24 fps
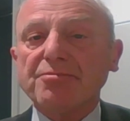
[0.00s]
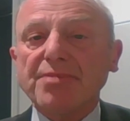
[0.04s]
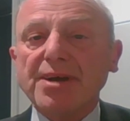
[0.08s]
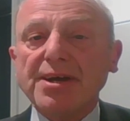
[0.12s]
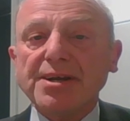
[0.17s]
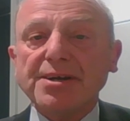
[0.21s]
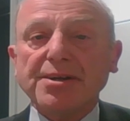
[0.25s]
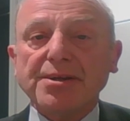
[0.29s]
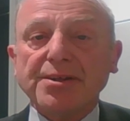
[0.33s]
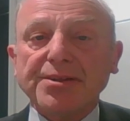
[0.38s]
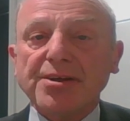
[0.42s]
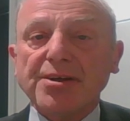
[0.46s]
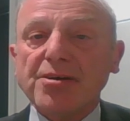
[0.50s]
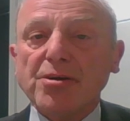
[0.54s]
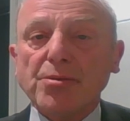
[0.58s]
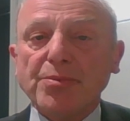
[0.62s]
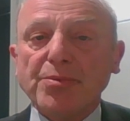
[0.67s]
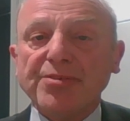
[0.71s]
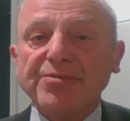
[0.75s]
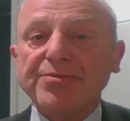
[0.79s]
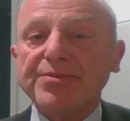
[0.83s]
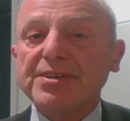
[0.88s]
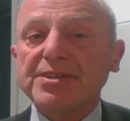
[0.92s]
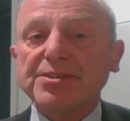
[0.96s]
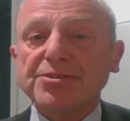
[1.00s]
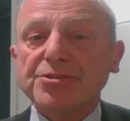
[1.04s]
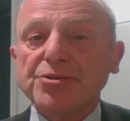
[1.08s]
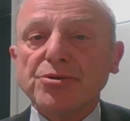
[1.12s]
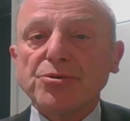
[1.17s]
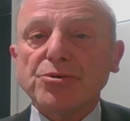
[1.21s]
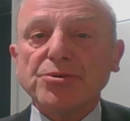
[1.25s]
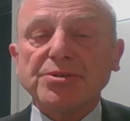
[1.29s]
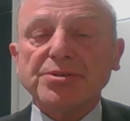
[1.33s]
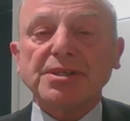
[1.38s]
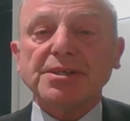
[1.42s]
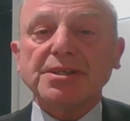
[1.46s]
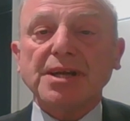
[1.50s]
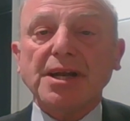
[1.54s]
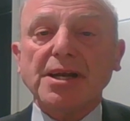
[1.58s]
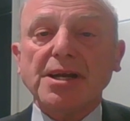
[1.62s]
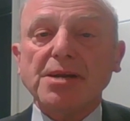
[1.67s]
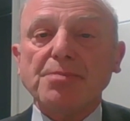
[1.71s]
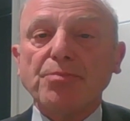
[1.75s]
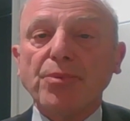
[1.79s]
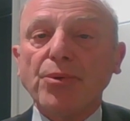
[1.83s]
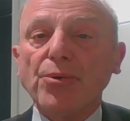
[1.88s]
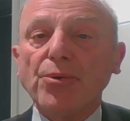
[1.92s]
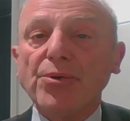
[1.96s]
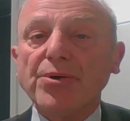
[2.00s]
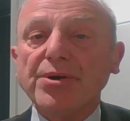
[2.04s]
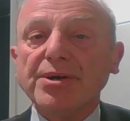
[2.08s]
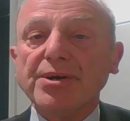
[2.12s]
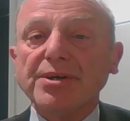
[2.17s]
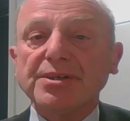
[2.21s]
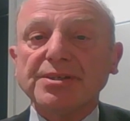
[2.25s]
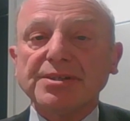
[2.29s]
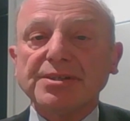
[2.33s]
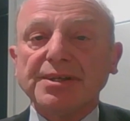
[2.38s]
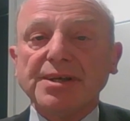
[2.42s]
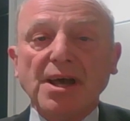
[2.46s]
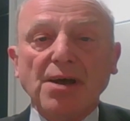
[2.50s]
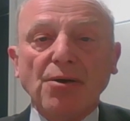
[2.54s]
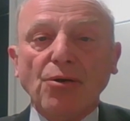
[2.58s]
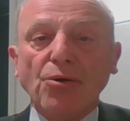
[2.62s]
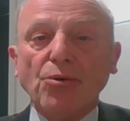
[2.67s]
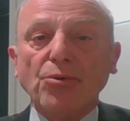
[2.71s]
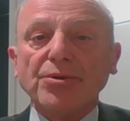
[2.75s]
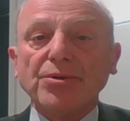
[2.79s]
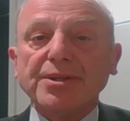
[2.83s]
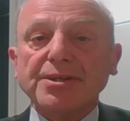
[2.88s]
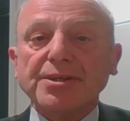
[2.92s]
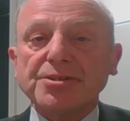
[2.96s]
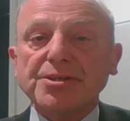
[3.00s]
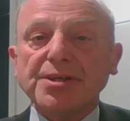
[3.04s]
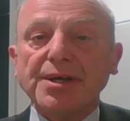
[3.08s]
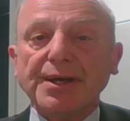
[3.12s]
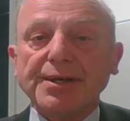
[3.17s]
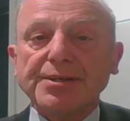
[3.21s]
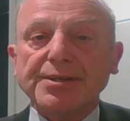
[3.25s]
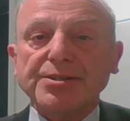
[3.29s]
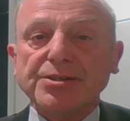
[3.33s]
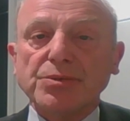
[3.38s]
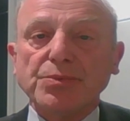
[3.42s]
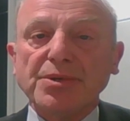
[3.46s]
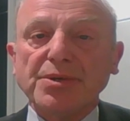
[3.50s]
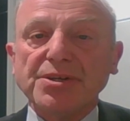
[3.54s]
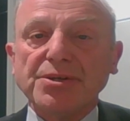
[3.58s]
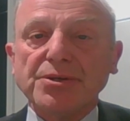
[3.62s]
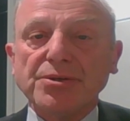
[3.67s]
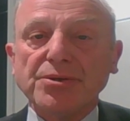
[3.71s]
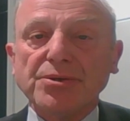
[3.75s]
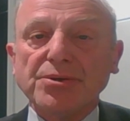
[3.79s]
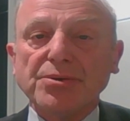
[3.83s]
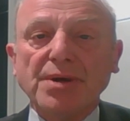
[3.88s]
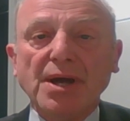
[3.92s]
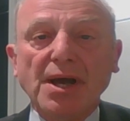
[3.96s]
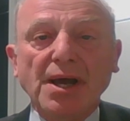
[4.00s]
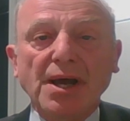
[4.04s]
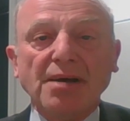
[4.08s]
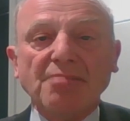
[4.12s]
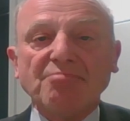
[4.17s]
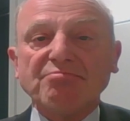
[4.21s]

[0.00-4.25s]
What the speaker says: the radiotherapy, if it's used at any point, all the tests we do,